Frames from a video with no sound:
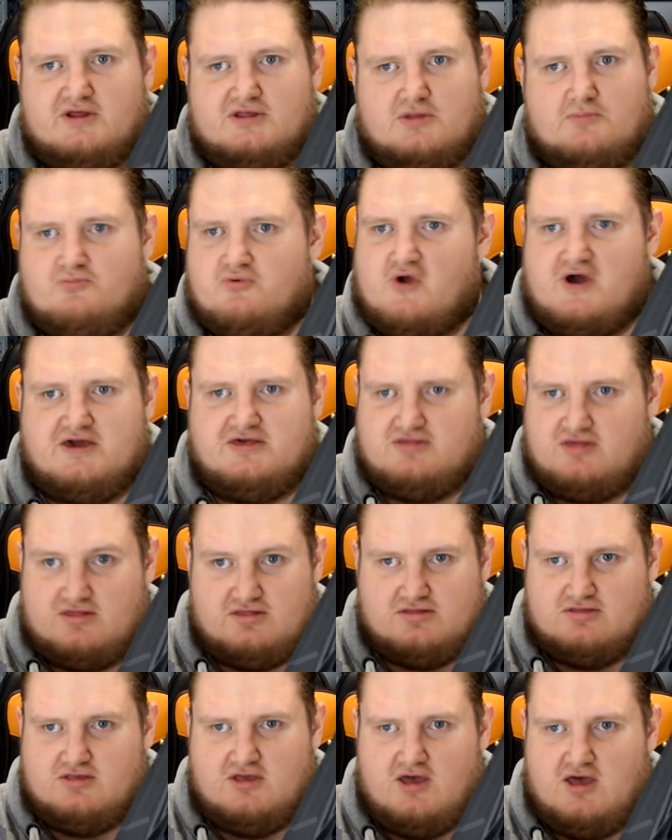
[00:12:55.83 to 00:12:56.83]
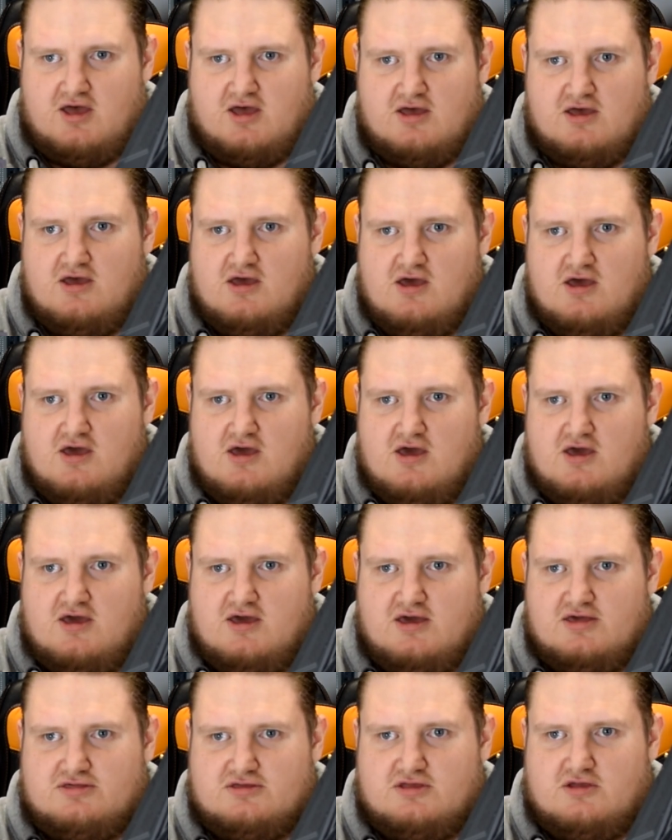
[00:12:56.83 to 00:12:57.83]
The price isn't
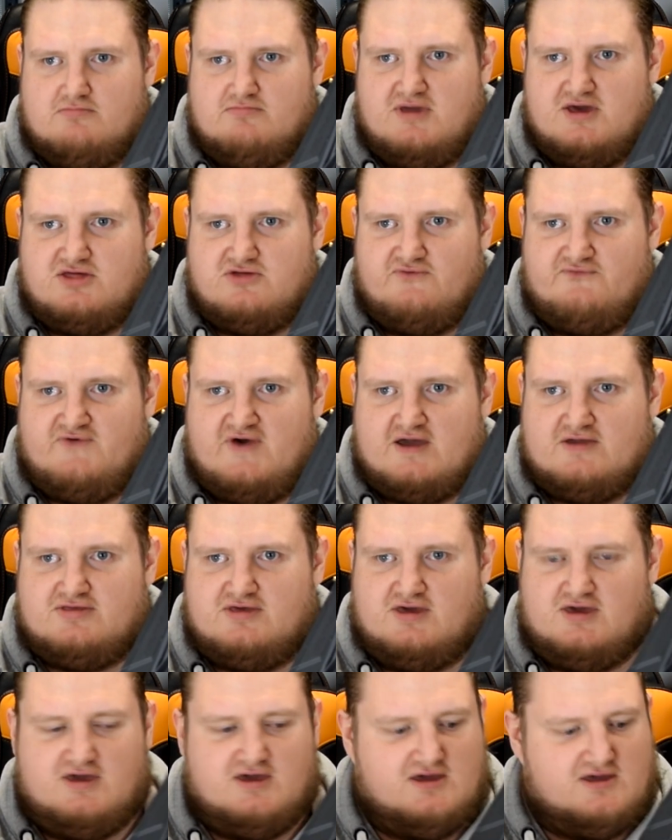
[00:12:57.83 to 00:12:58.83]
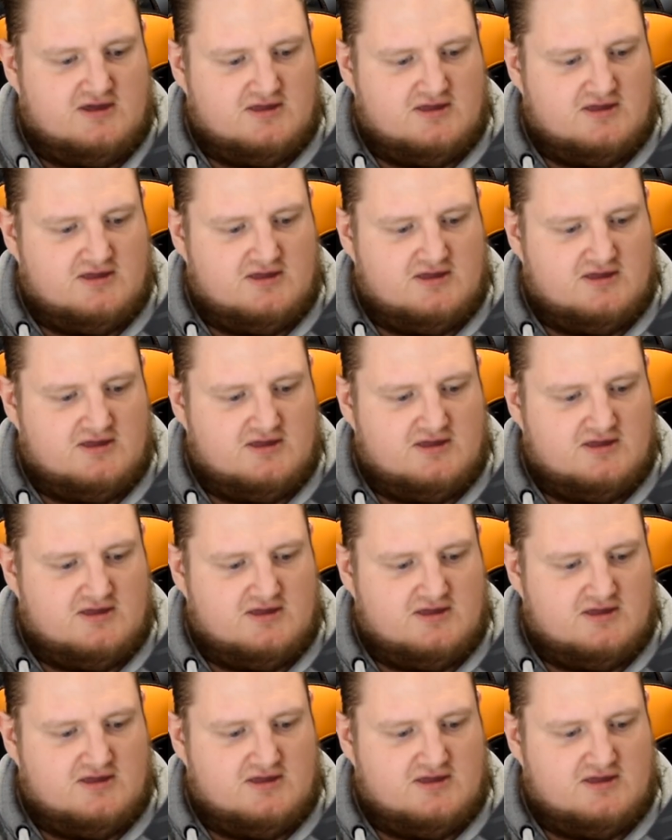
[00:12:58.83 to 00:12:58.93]
a major factor here.